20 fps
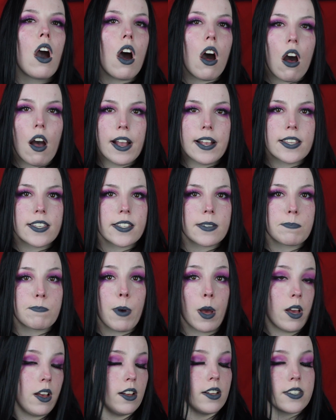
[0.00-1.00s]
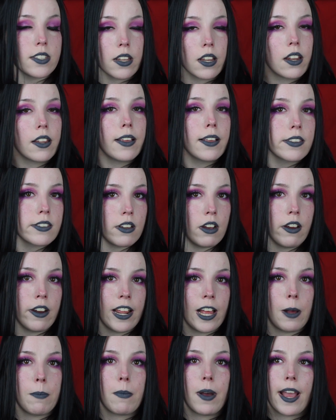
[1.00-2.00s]
I personally started
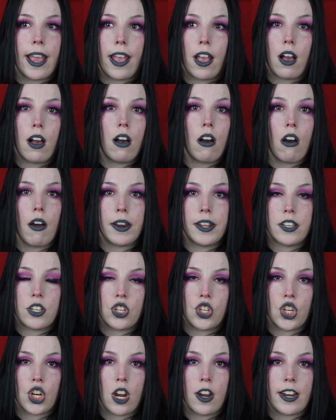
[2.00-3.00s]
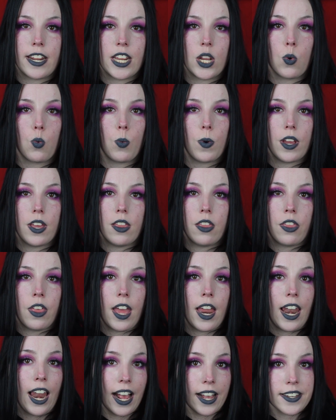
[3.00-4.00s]
out my harness journey with
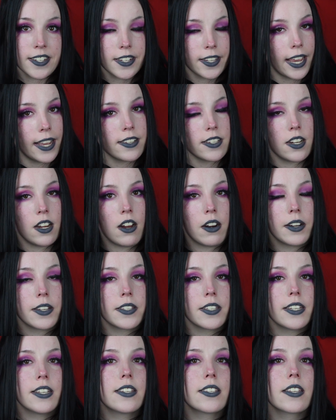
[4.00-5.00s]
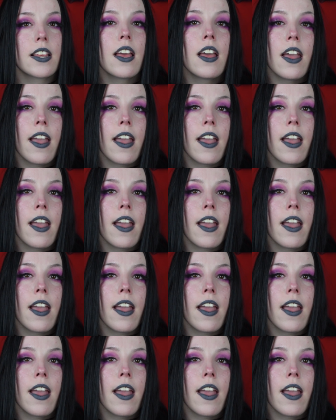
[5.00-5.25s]
elasticated harnesses,